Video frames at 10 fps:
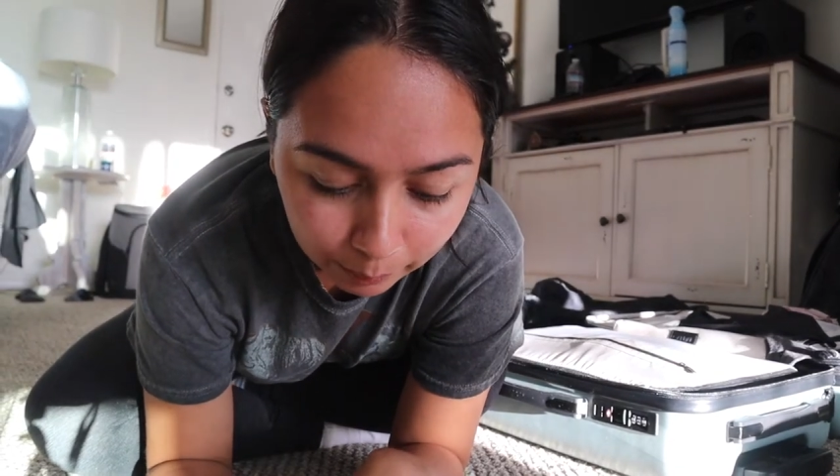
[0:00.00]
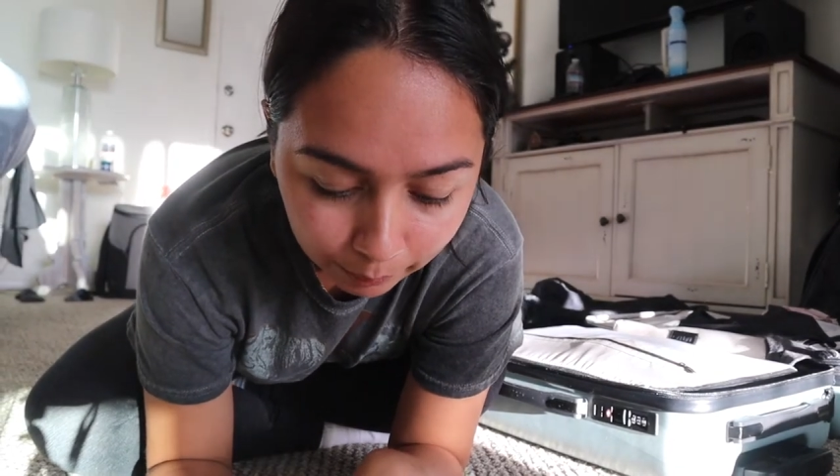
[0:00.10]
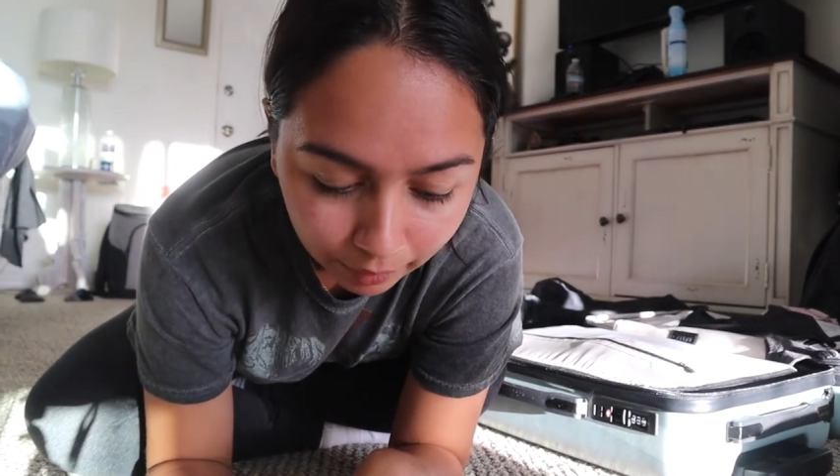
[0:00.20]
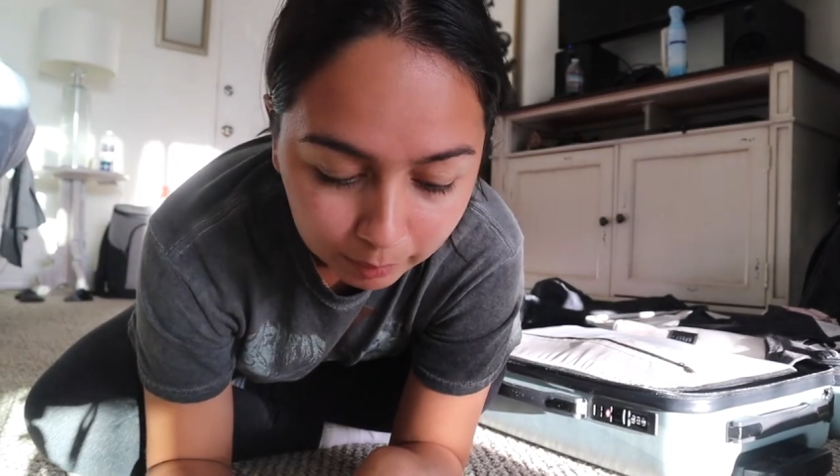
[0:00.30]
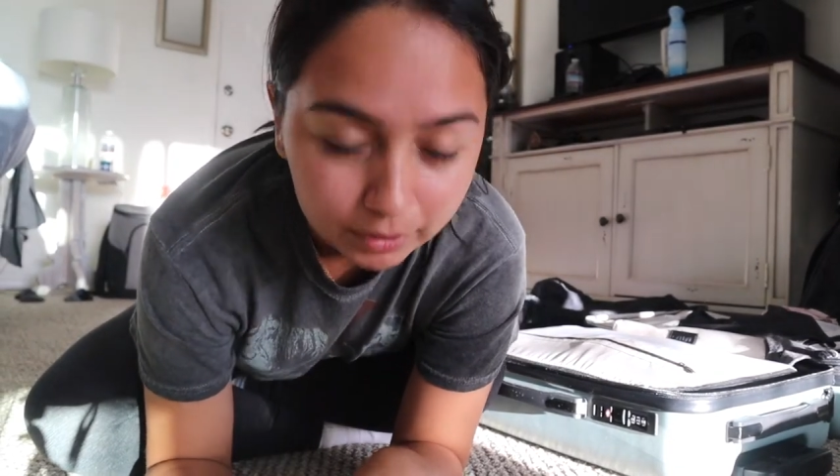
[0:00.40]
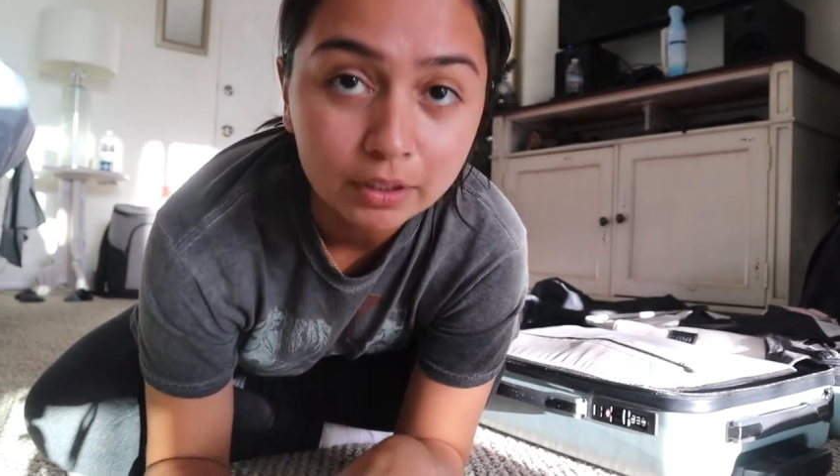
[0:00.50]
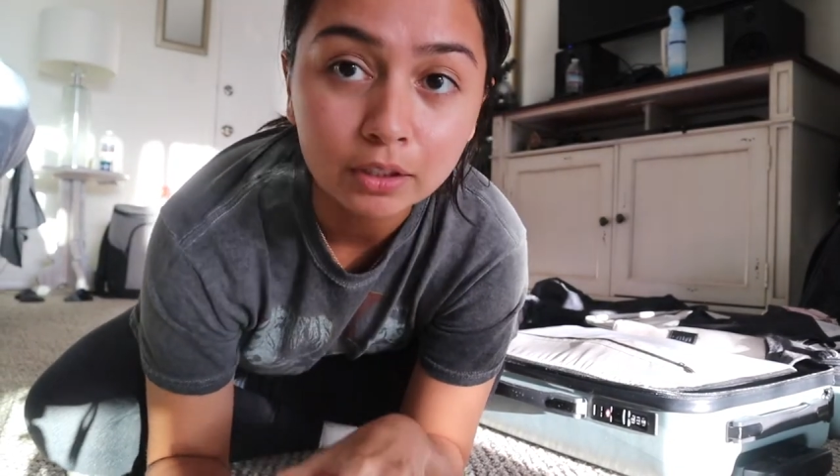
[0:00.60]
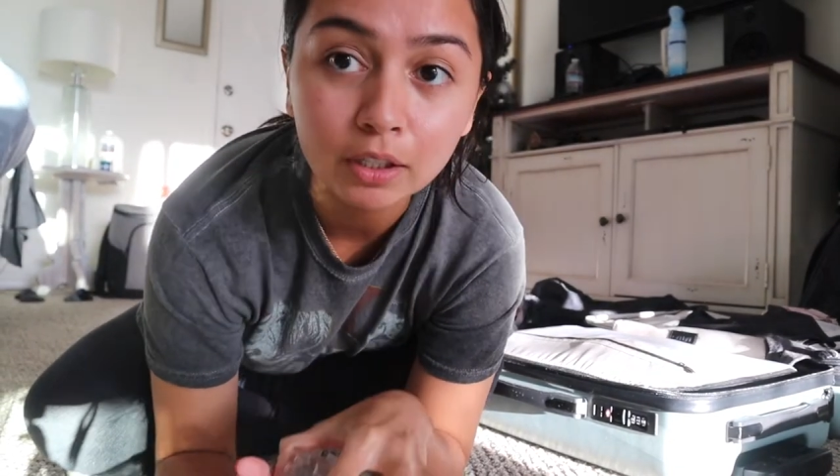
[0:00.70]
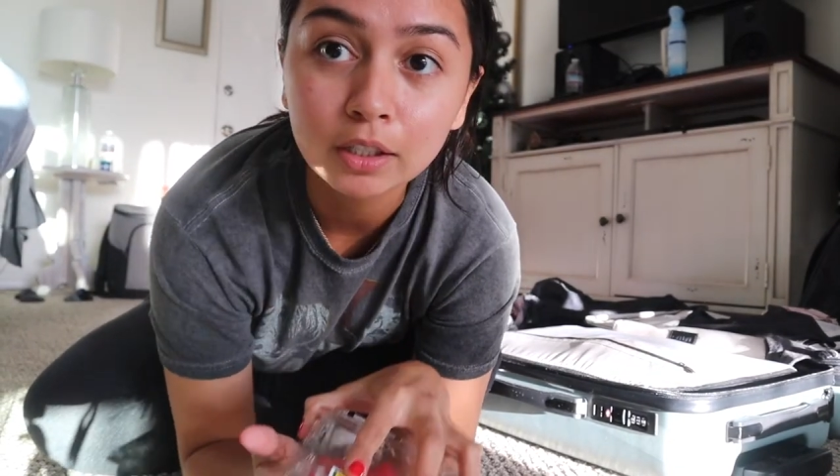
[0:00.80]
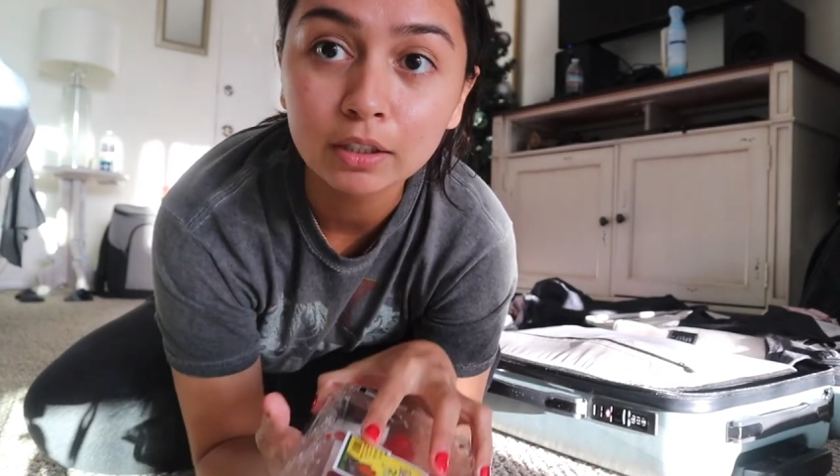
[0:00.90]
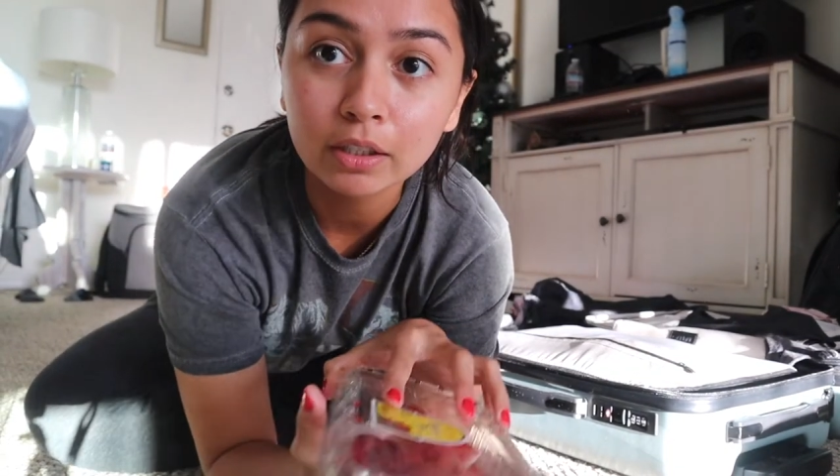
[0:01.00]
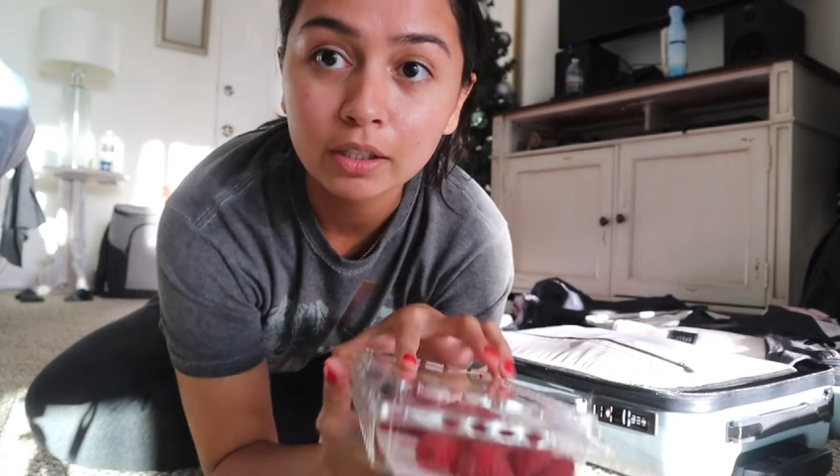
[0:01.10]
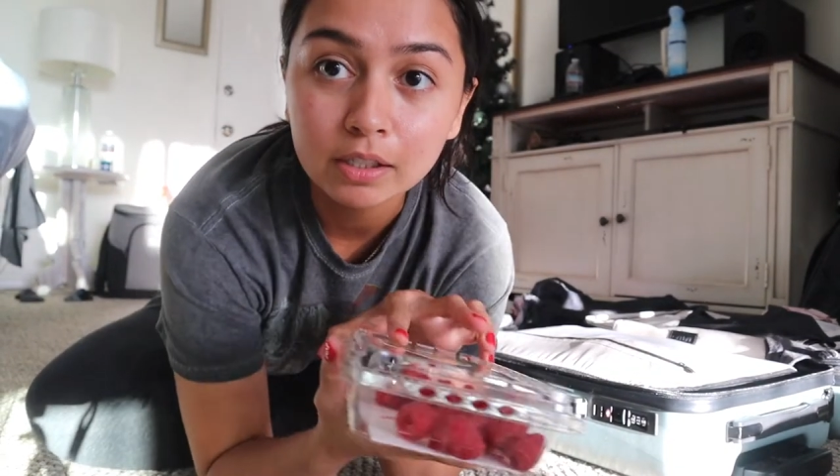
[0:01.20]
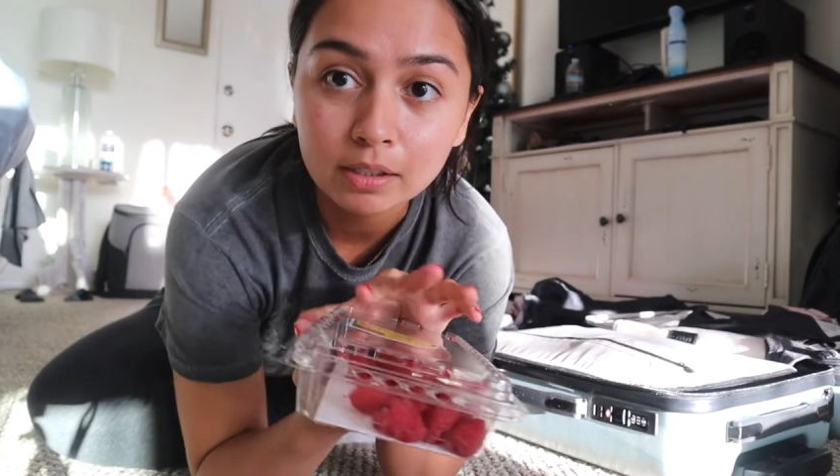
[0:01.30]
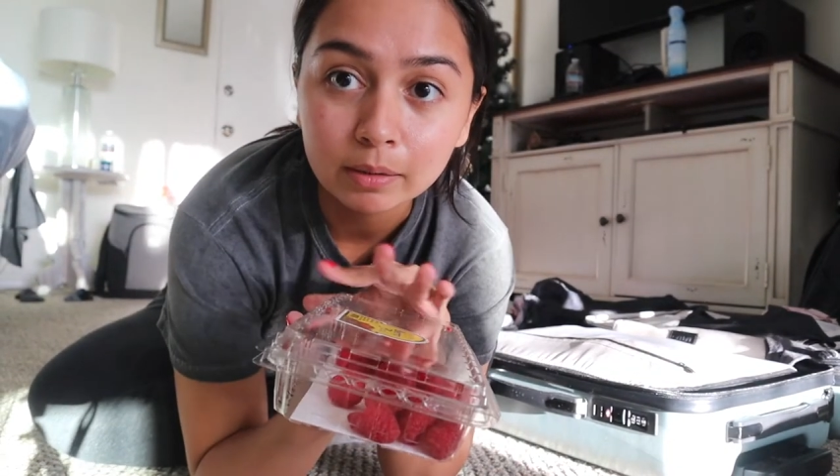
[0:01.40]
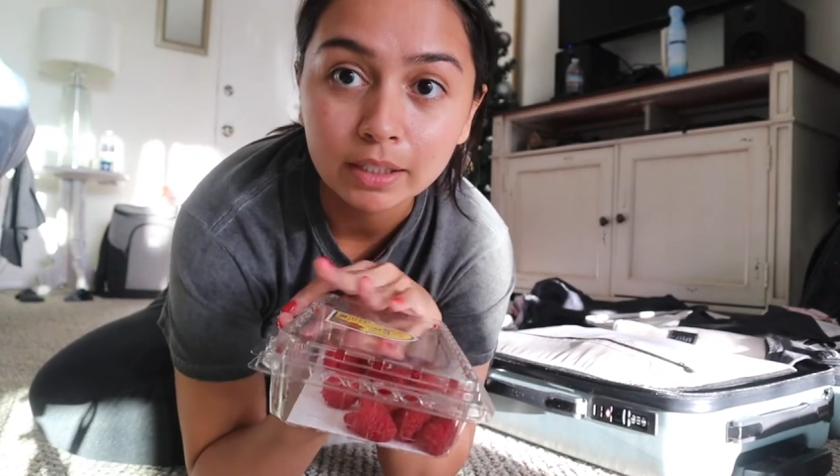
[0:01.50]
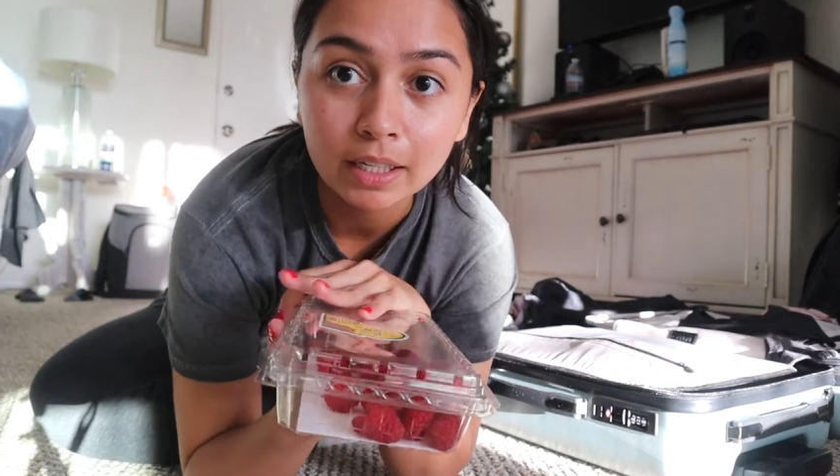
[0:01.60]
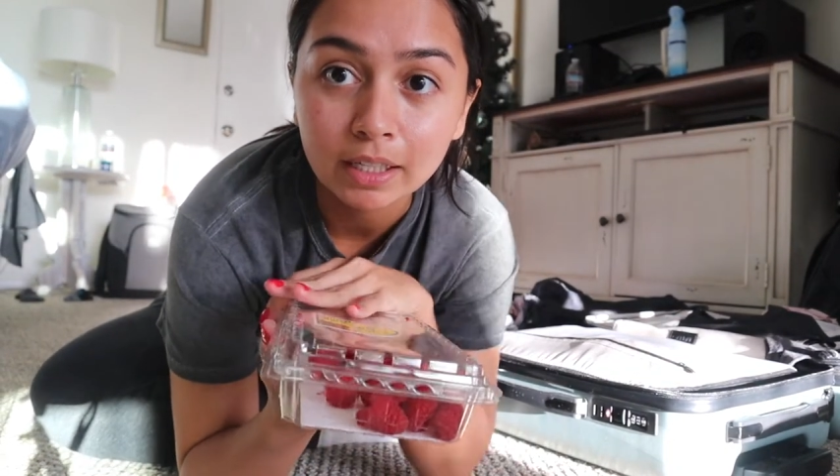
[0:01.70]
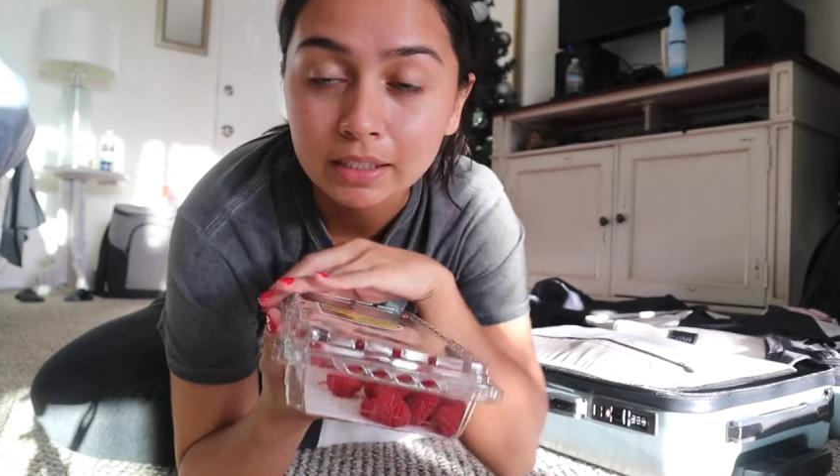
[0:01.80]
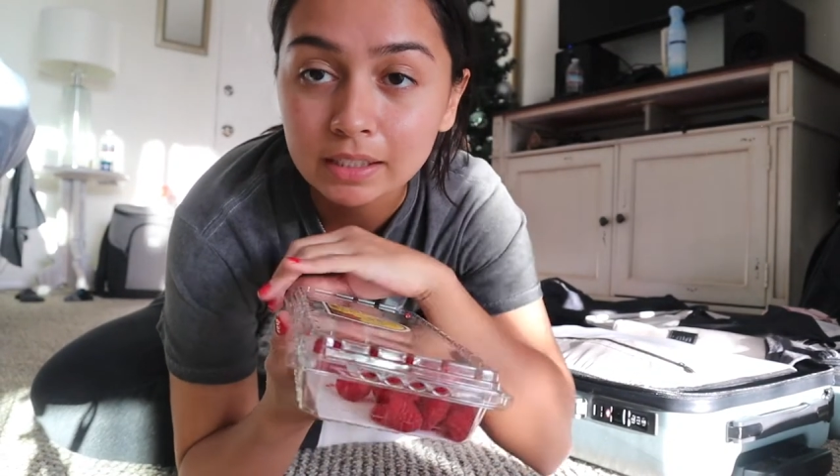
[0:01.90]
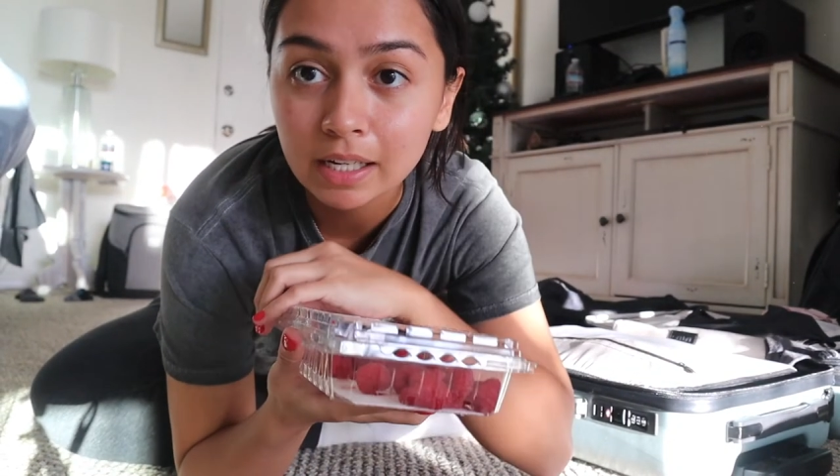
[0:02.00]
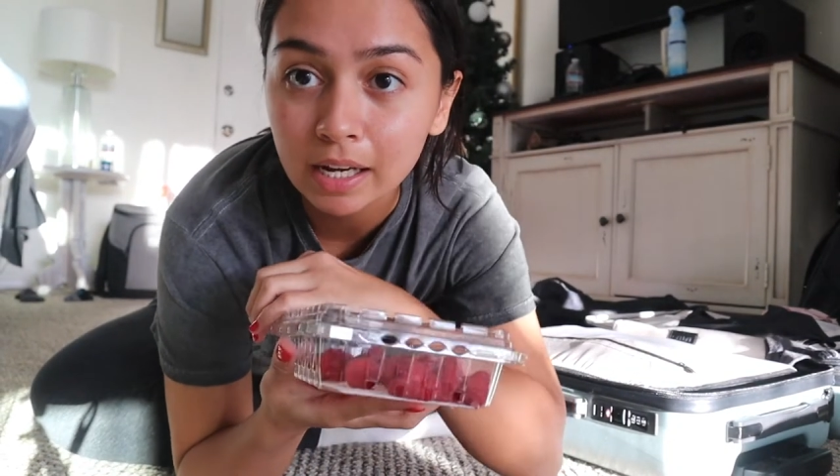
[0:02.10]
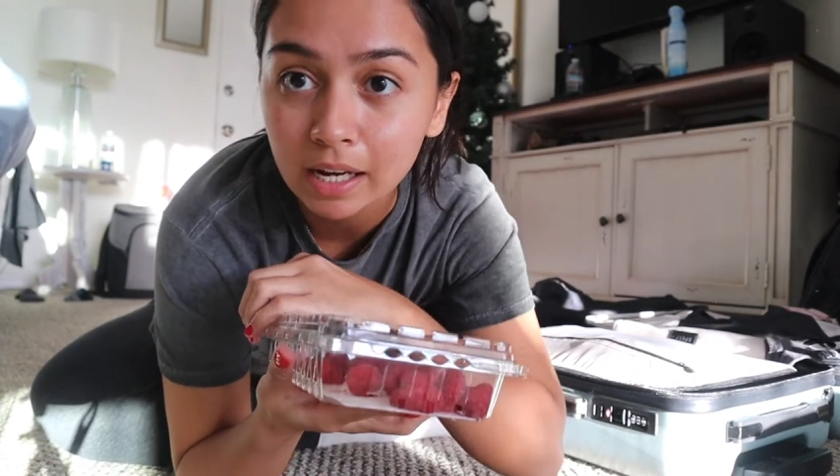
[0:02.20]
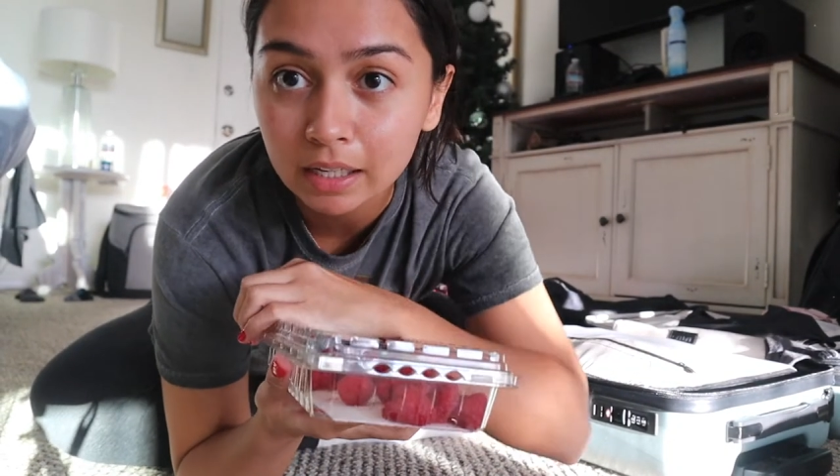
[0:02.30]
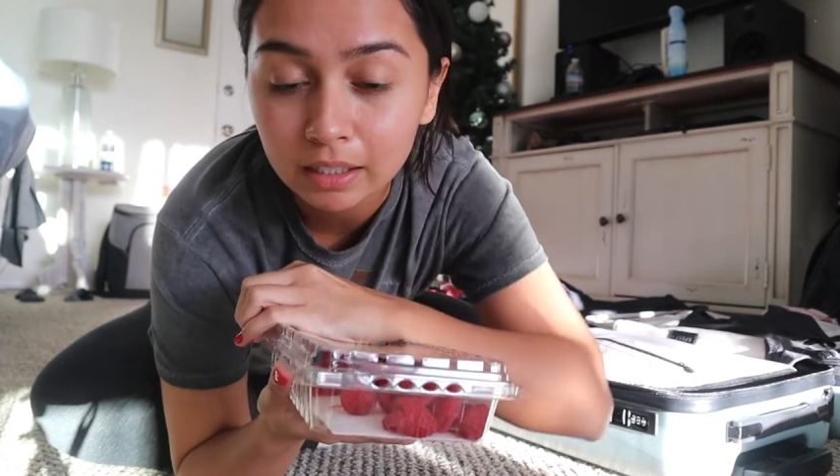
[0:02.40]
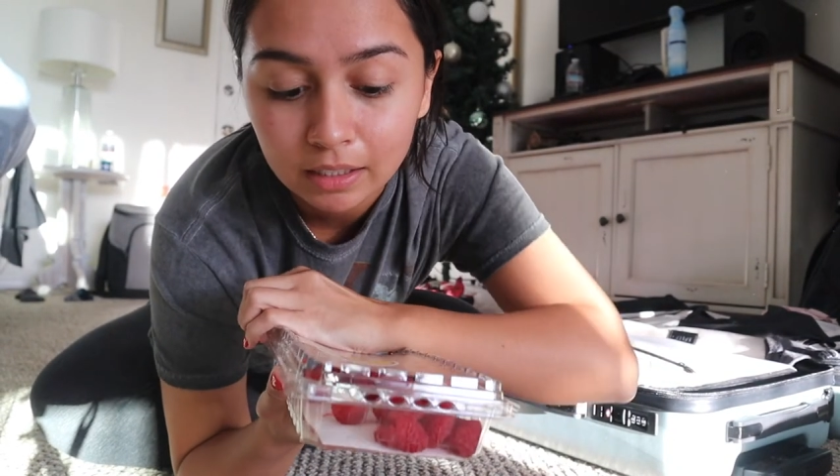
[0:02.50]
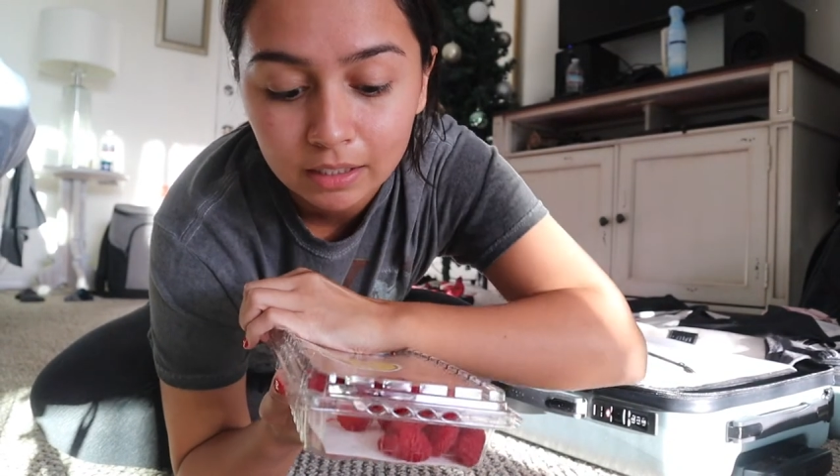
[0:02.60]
but I'm a little hungry, so we got a snack